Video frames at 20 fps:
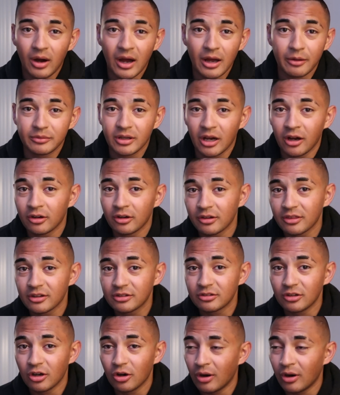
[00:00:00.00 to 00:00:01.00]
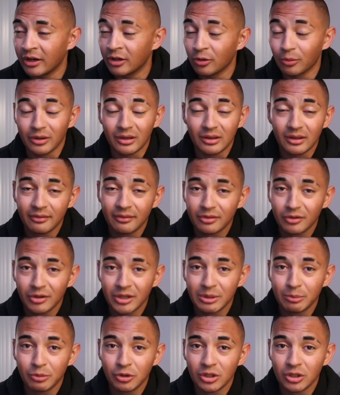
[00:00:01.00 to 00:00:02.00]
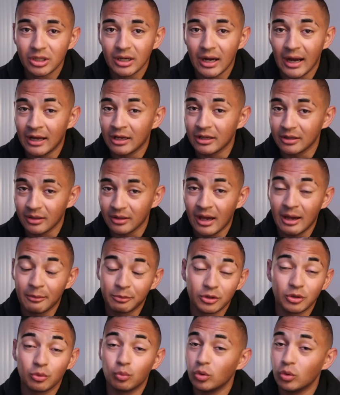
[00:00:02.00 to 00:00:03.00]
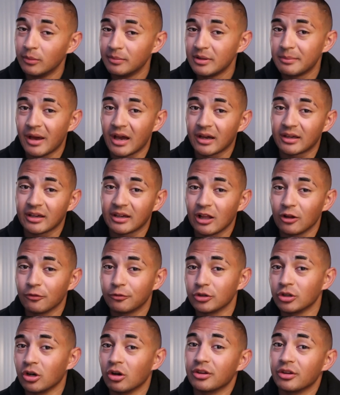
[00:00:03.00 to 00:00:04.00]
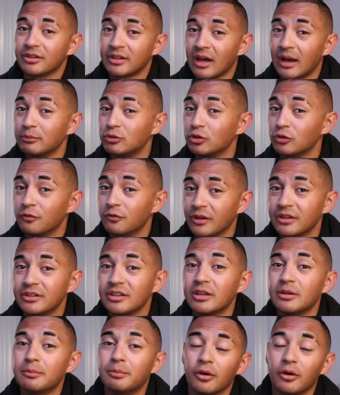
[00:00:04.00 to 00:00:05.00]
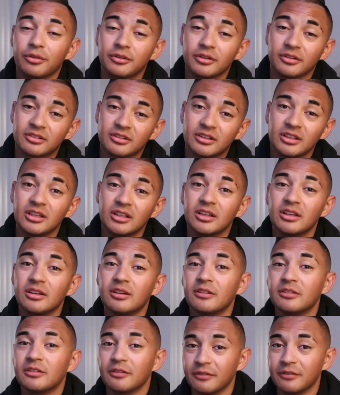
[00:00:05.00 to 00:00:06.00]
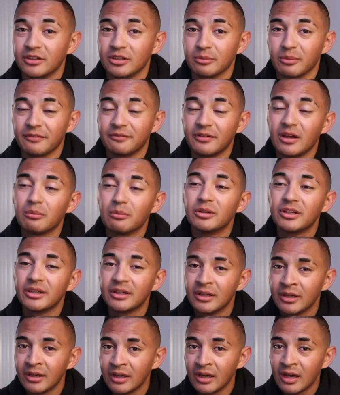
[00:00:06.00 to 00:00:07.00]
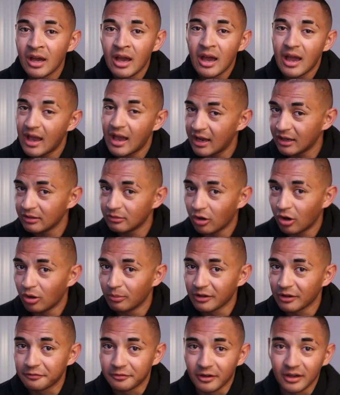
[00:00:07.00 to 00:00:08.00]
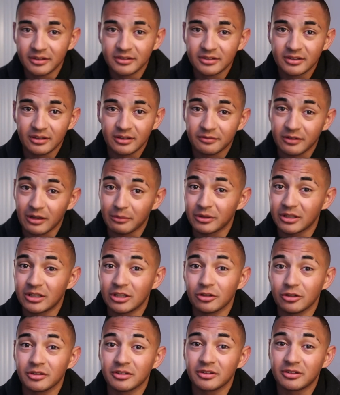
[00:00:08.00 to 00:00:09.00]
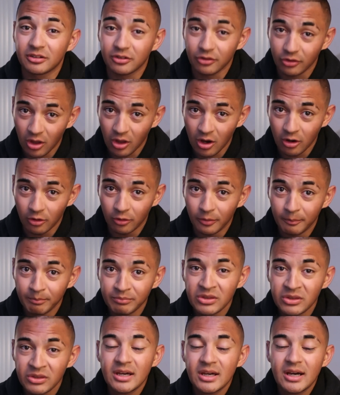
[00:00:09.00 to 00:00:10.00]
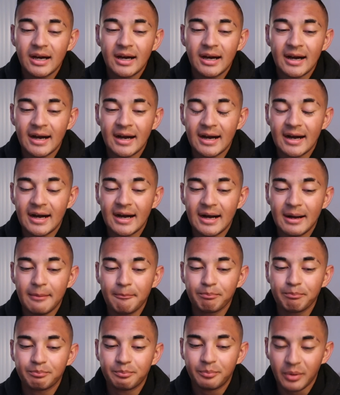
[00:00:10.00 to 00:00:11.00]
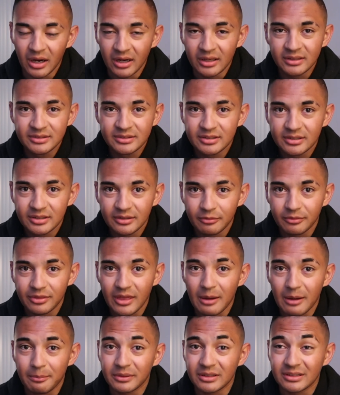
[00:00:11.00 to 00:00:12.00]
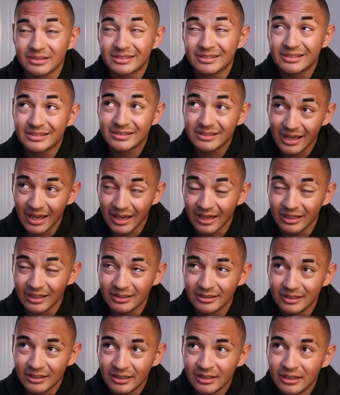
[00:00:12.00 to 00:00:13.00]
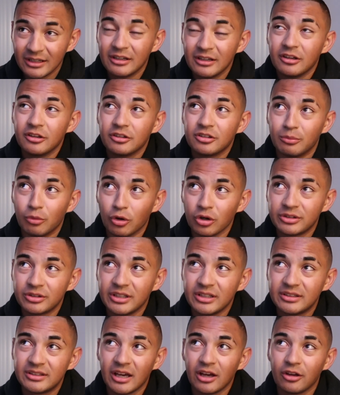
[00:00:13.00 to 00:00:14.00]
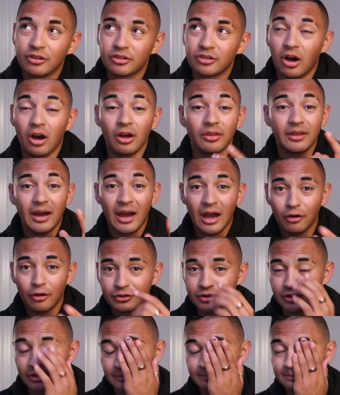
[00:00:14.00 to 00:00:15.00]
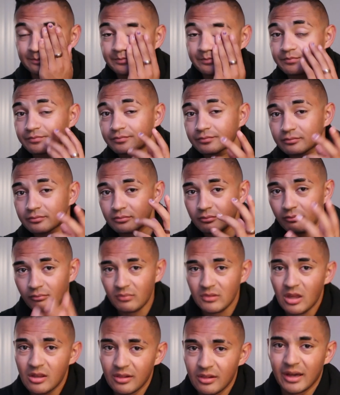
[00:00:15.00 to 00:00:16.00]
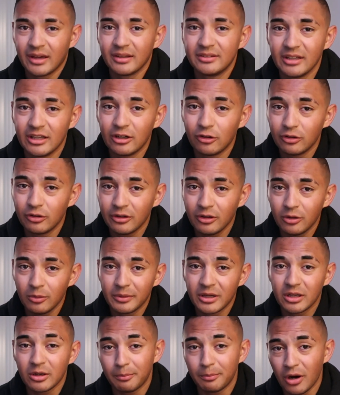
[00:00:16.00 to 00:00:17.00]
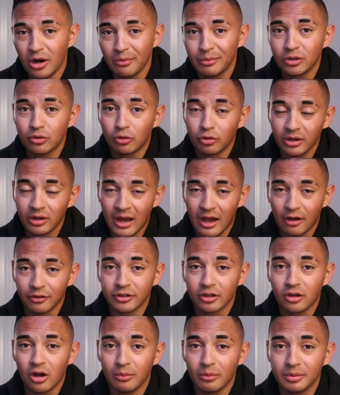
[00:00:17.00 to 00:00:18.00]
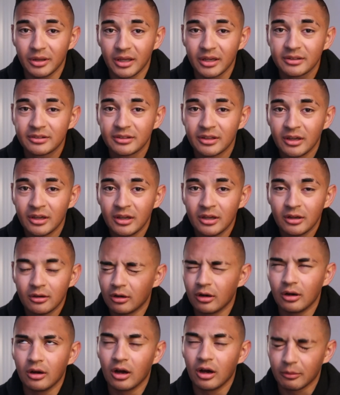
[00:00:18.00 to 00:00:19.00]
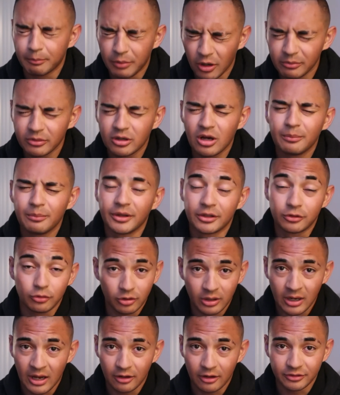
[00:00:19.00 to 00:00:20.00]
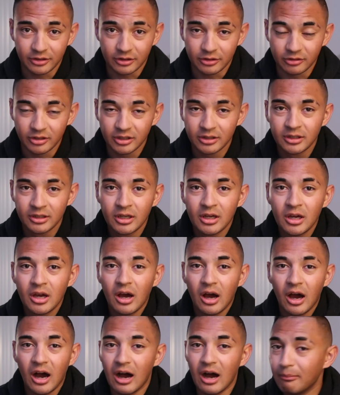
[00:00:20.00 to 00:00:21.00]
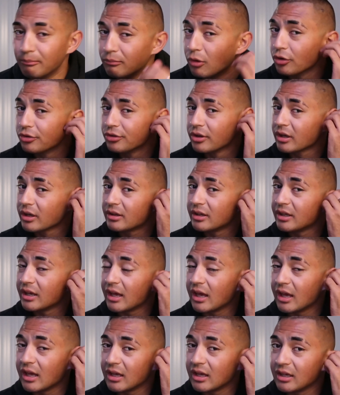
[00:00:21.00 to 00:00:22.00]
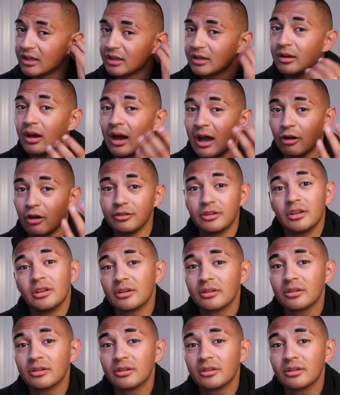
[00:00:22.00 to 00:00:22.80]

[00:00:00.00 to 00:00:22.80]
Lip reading: I am tired of the snow. I don't want to live there anymore. I absolutely will be back in California all the time to visit, both to ski, to visit my family, and all my friends and family here in SLO. But with that being said, some more details on the housing. Like I said, it will either be an apartment or a housing complex, or apartment complex or housing unit. Most likely a house.